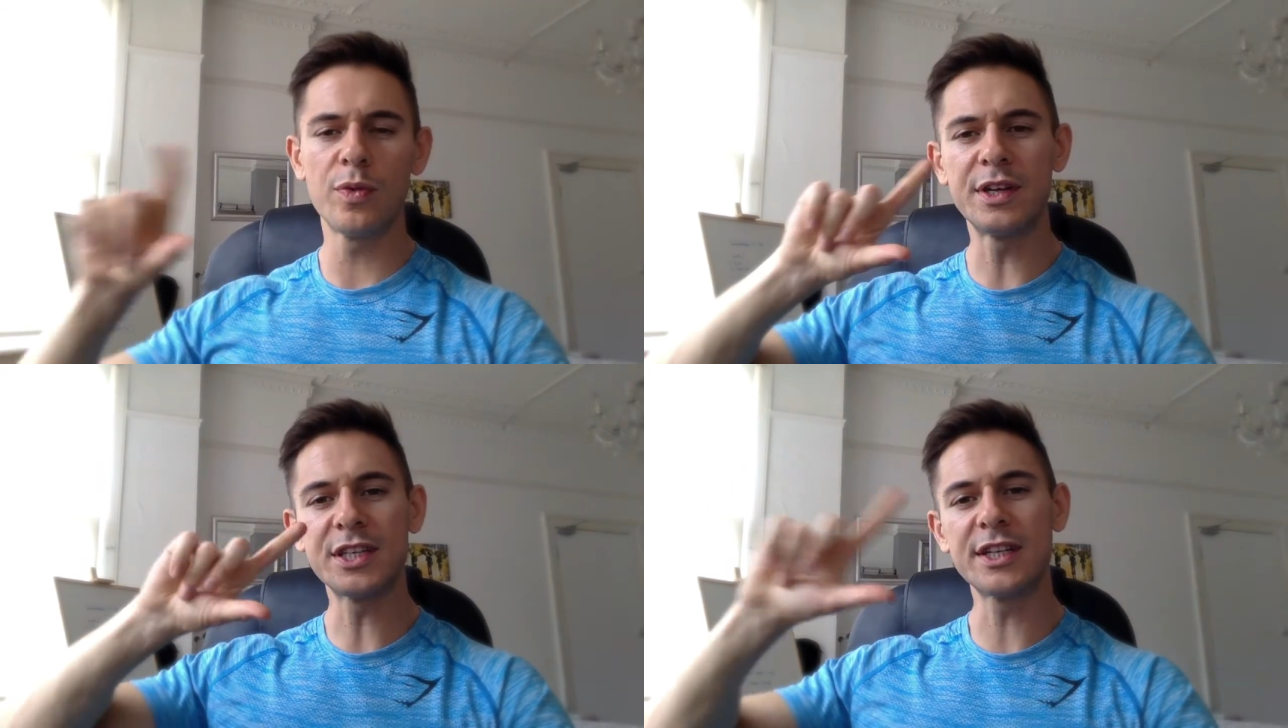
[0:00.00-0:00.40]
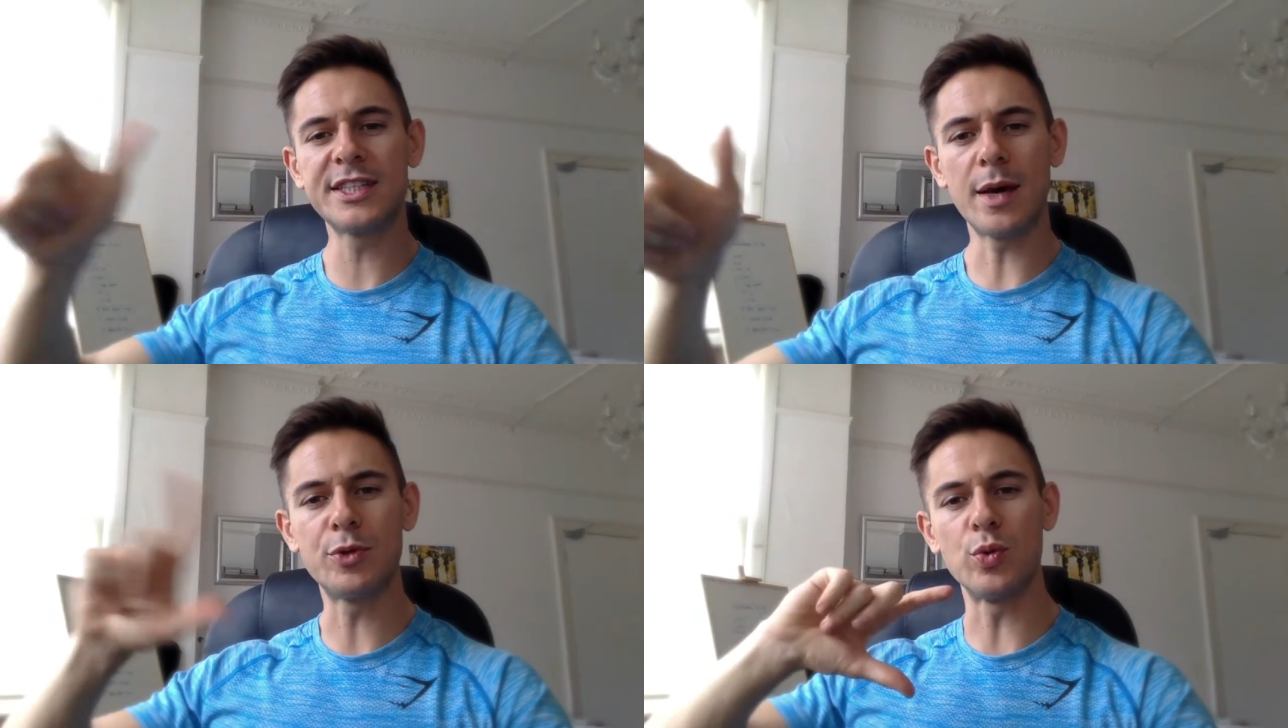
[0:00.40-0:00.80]
There's a
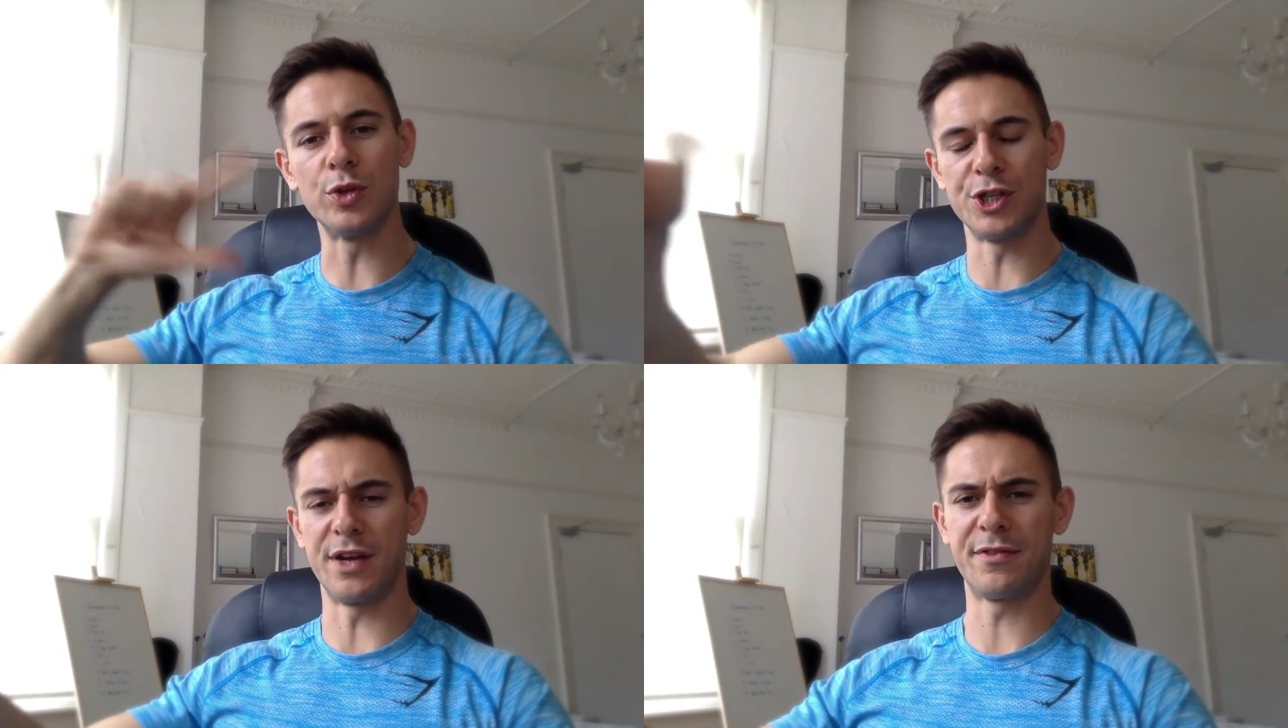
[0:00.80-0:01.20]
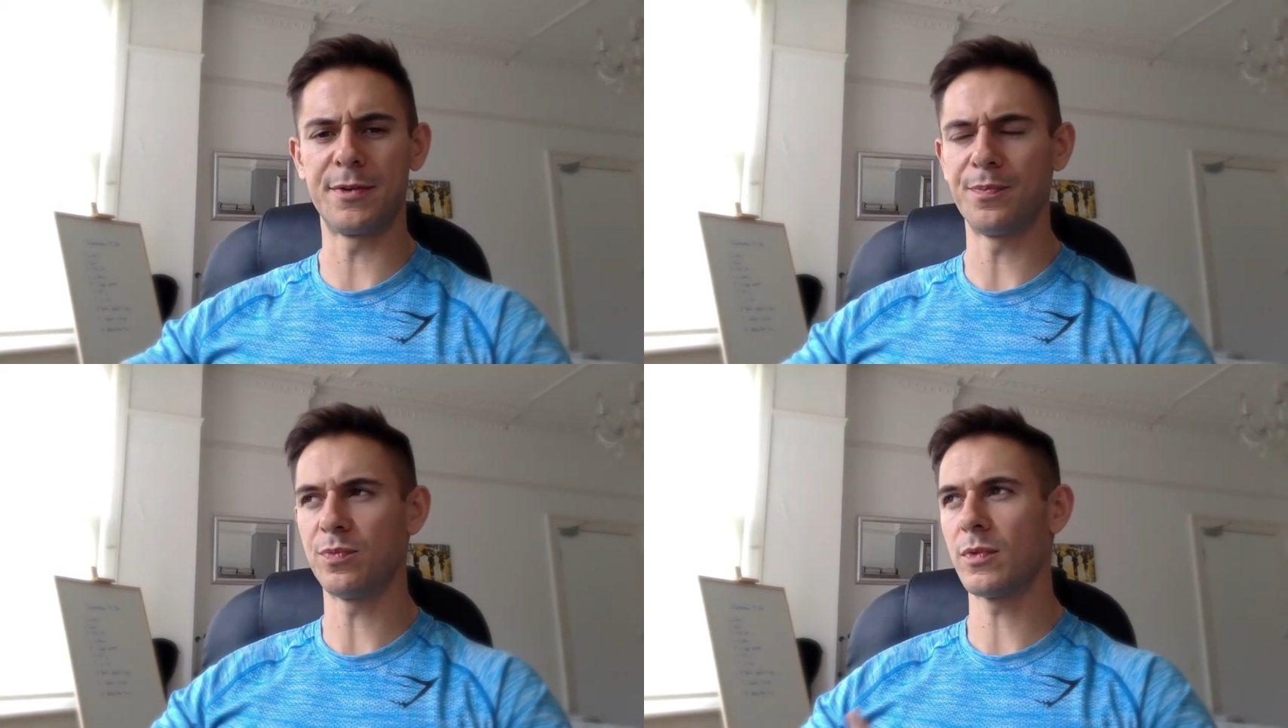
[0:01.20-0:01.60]
conceptual
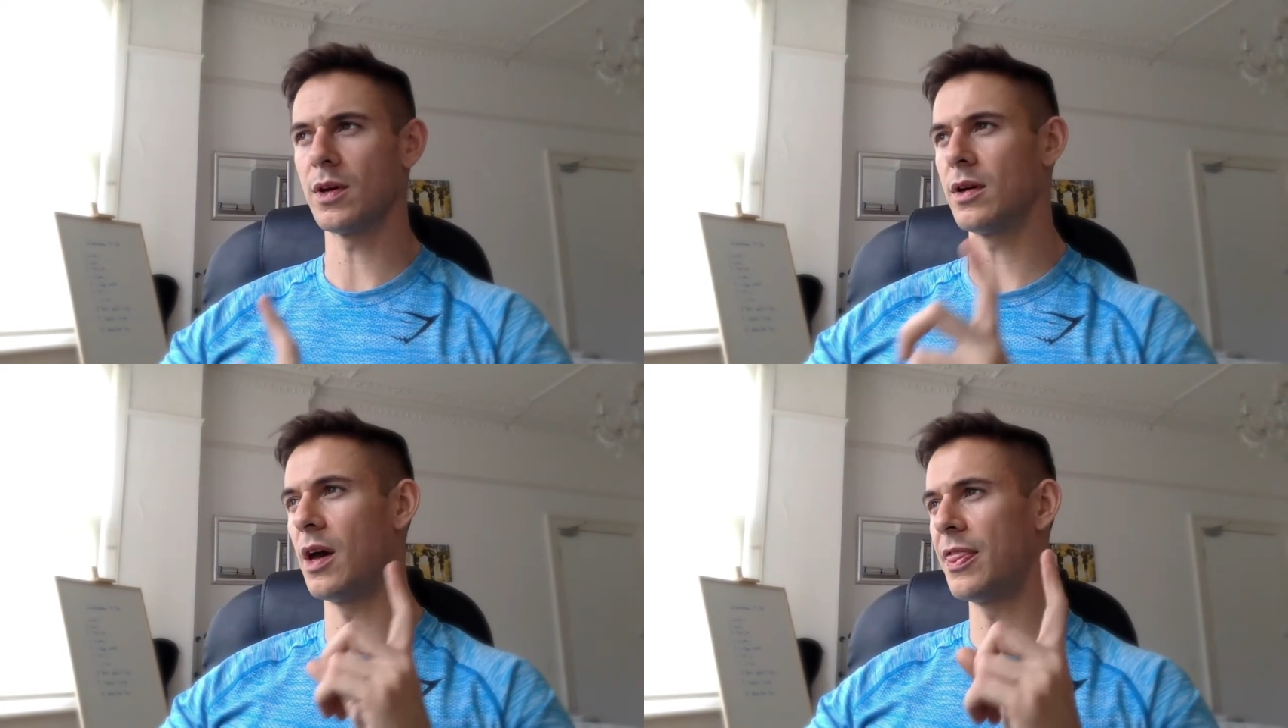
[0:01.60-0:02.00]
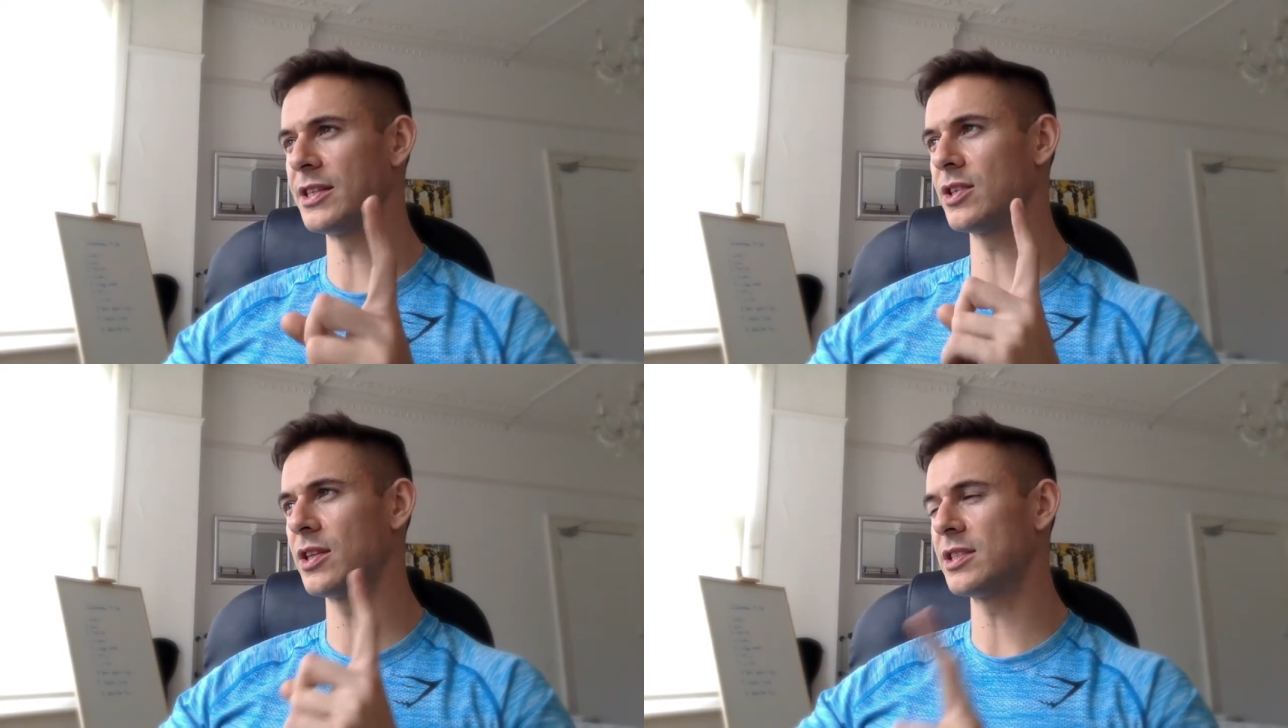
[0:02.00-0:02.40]
shift, and
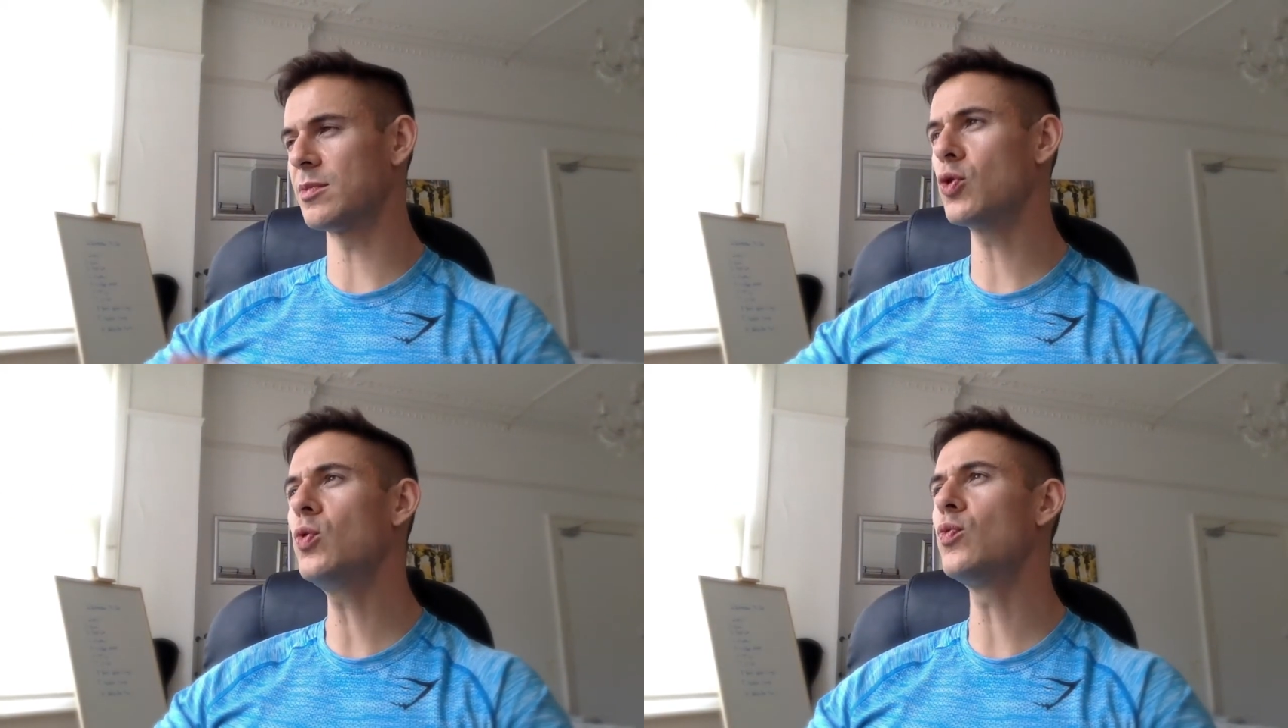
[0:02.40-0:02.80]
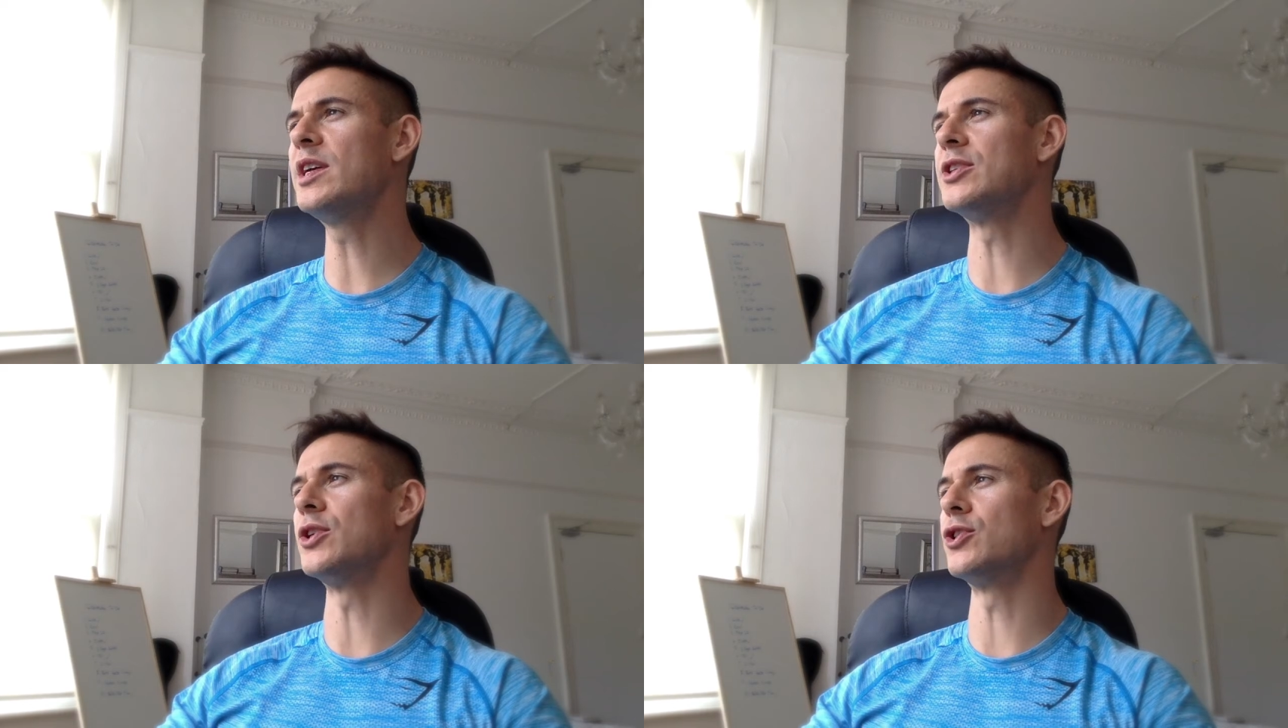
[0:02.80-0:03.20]
there's some cool
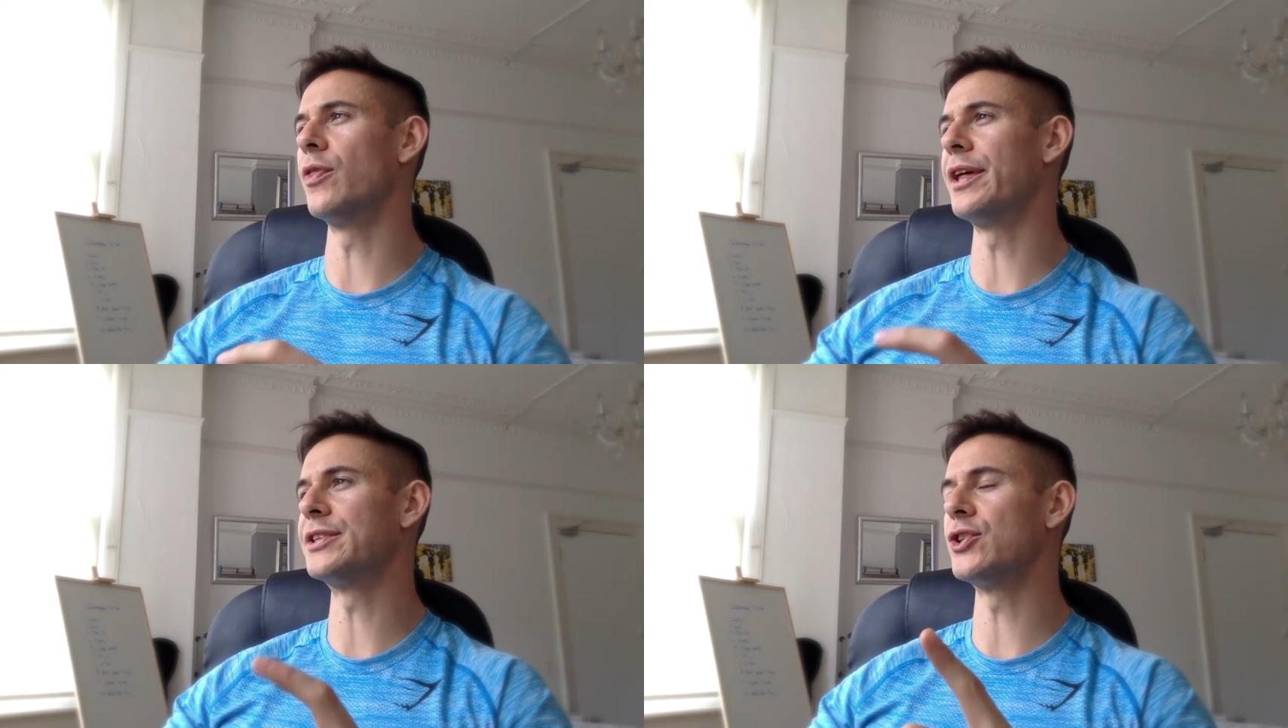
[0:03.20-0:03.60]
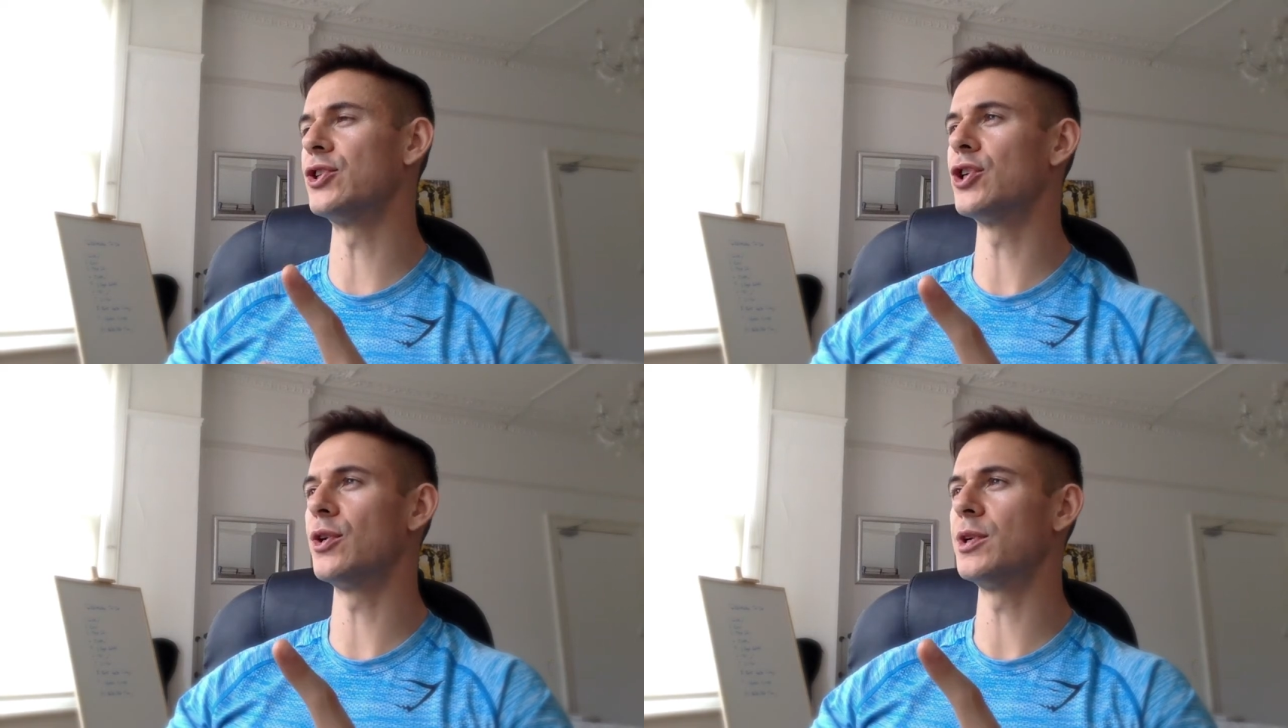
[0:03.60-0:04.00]
research on this
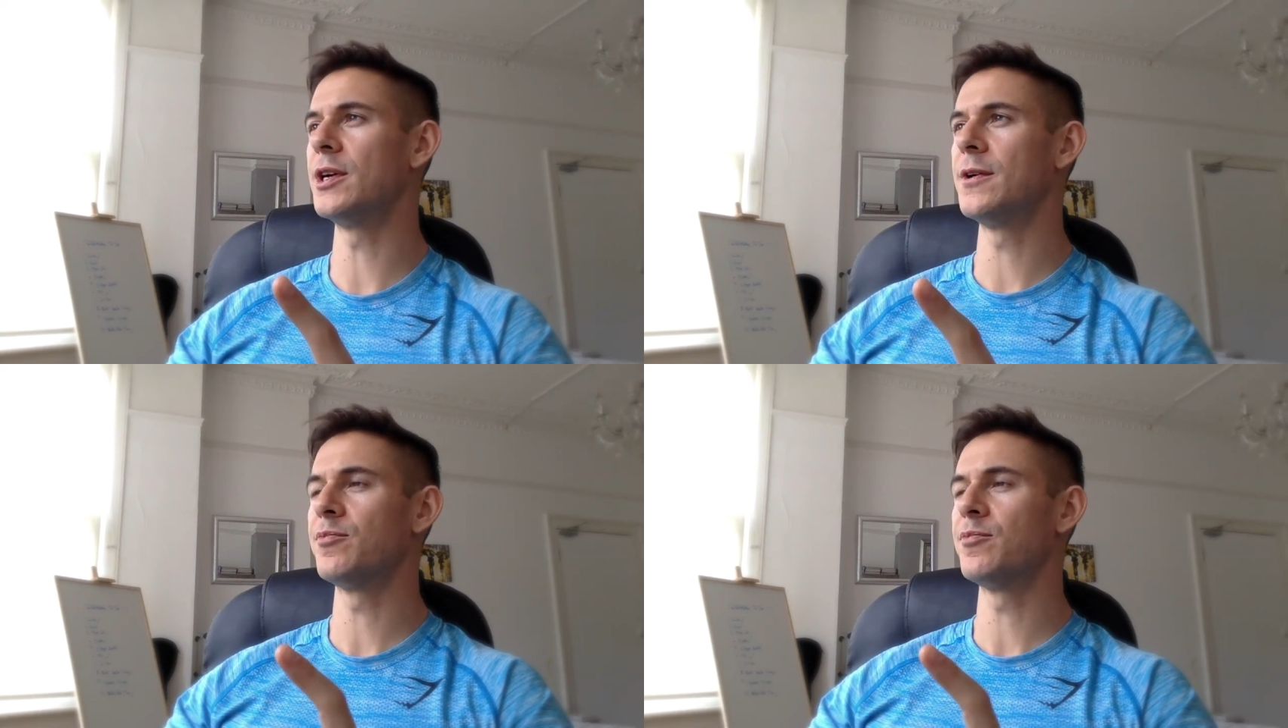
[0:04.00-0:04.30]
that showed,